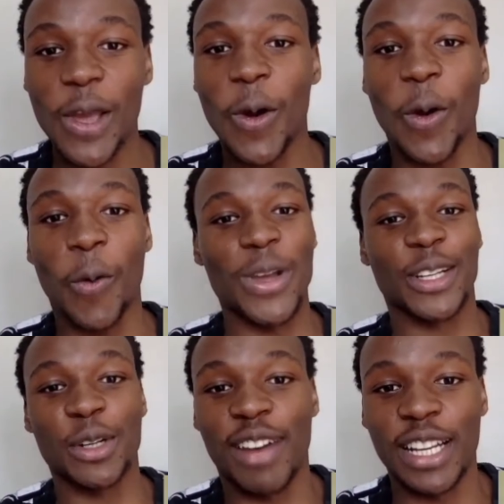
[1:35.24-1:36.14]
or when they're
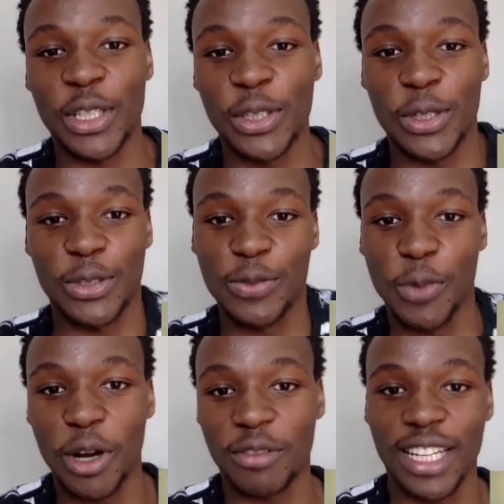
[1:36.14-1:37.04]
going to find a cure. So it's
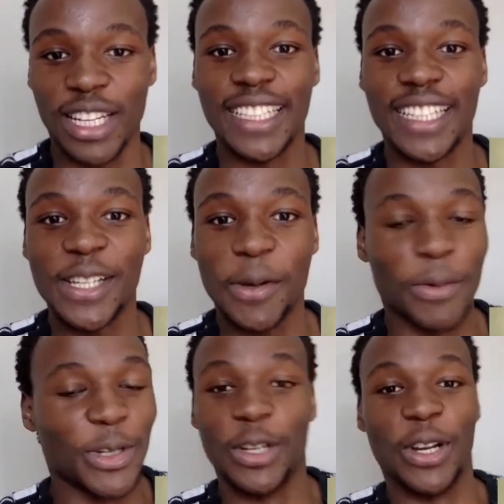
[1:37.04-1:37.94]
more of like, we
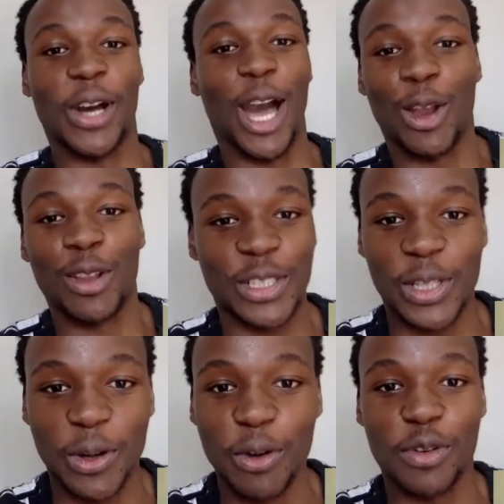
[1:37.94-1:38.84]
don't know how long it's going to
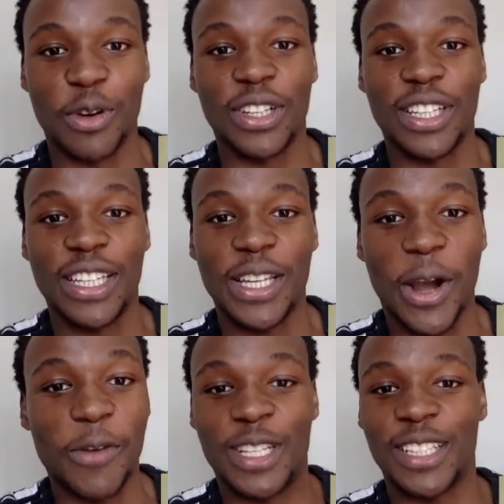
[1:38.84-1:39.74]
go for.
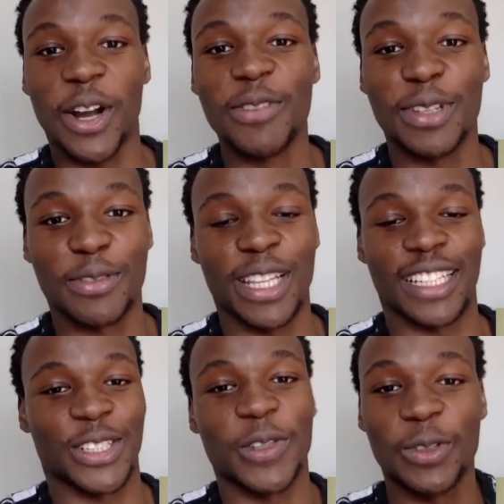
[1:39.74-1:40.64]
We're just hoping for like
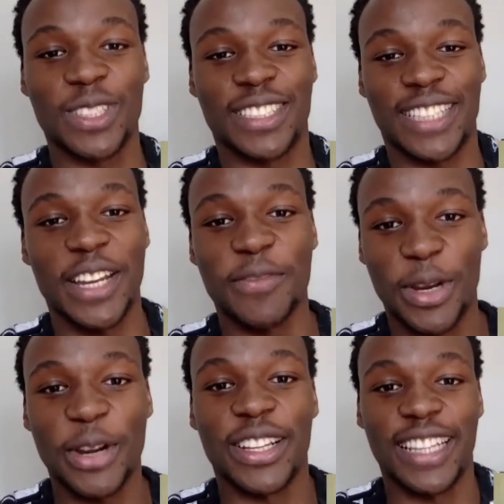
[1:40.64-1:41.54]
the shortest time
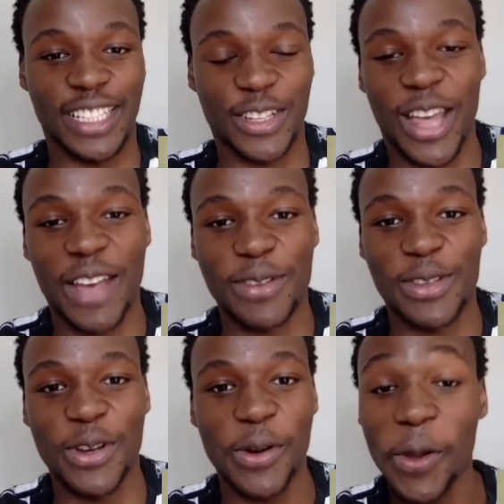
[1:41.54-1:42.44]
period that's going to happen
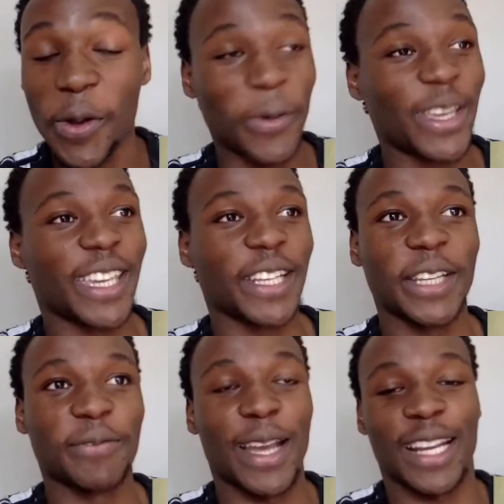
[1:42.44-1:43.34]
so we can
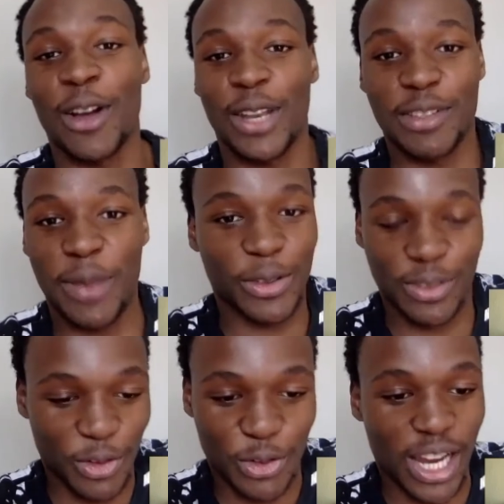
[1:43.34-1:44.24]
get back our lives back
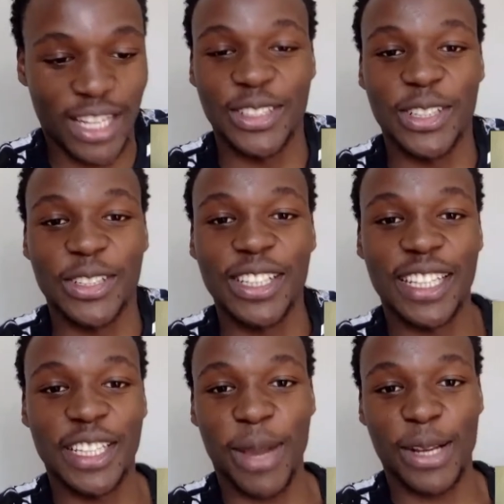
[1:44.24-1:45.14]
to track, you know,
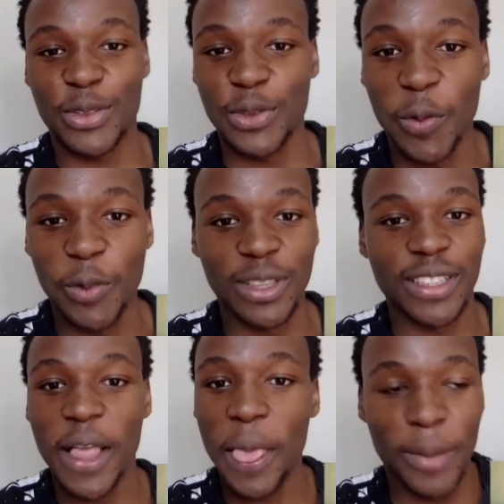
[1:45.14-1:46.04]
get back to normal,
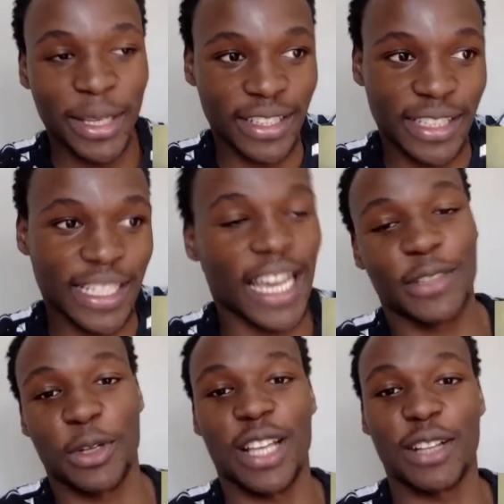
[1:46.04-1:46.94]
making cash
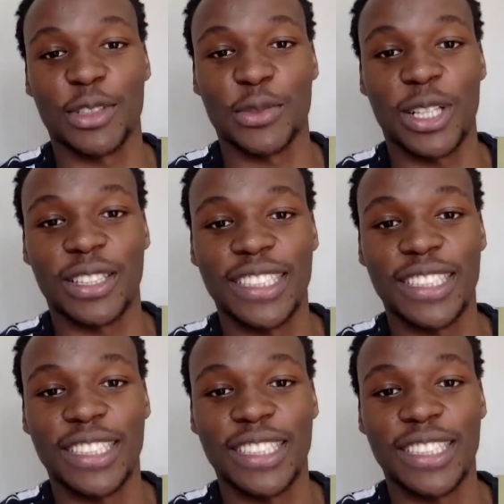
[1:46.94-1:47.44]
for ourselves as well.